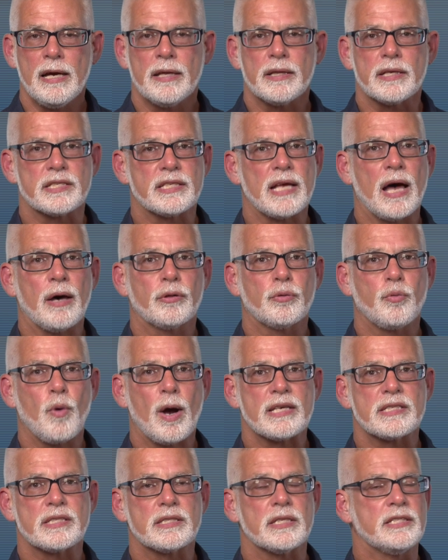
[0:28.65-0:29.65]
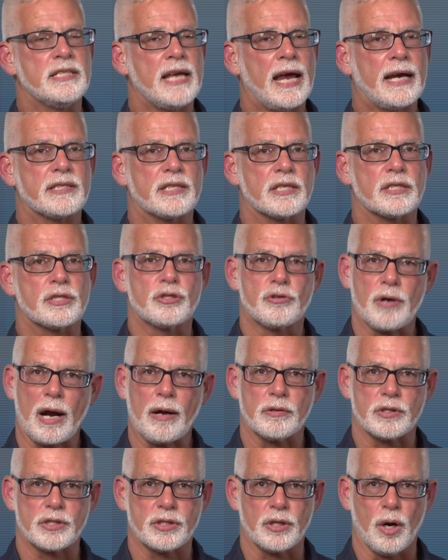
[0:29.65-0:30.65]
The southwest to Texas
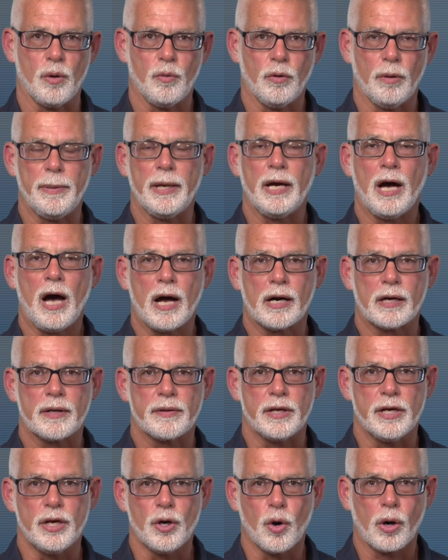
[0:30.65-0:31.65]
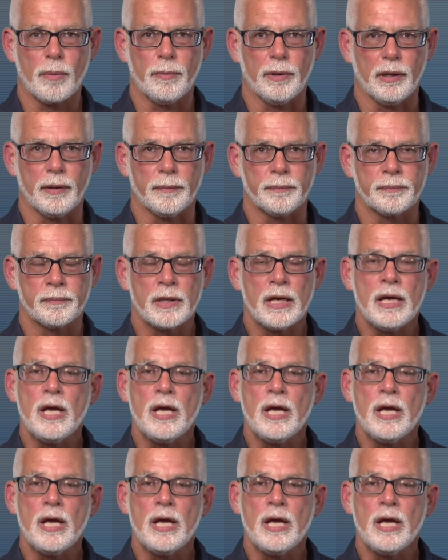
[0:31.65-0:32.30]
drought zone will be hotter than normal.